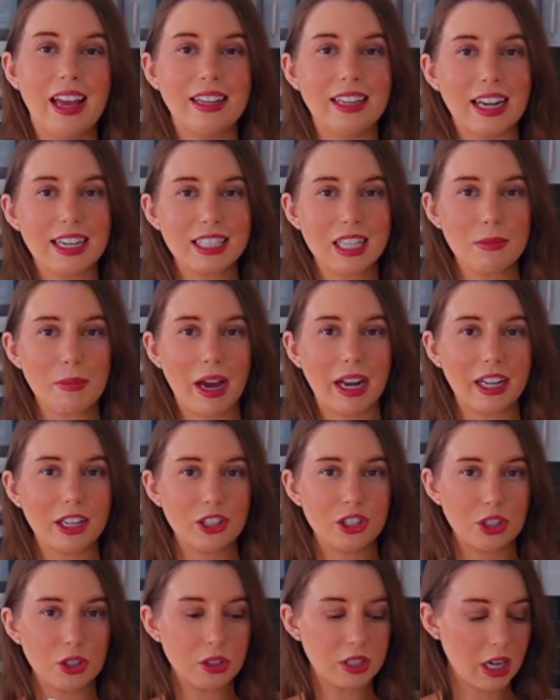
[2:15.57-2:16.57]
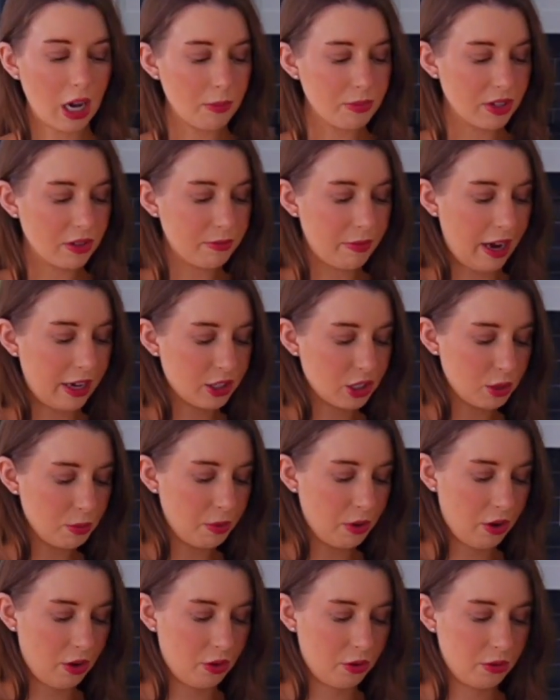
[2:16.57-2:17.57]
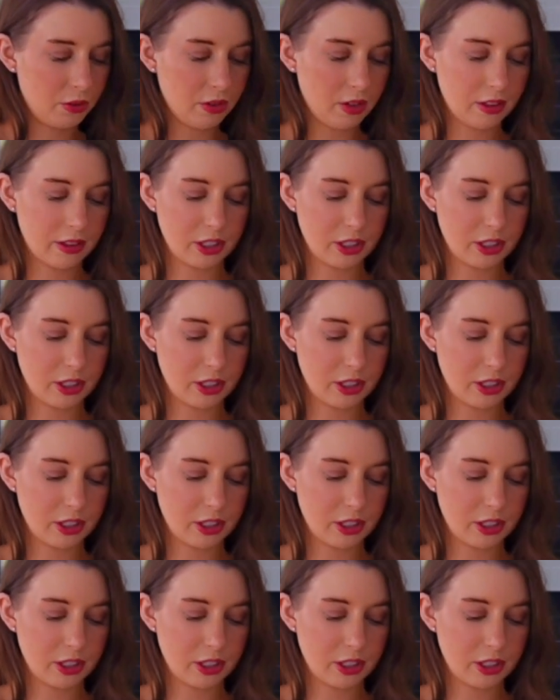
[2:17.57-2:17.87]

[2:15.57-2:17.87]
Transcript: Next, I'm adding 2 tubs of mascarpone.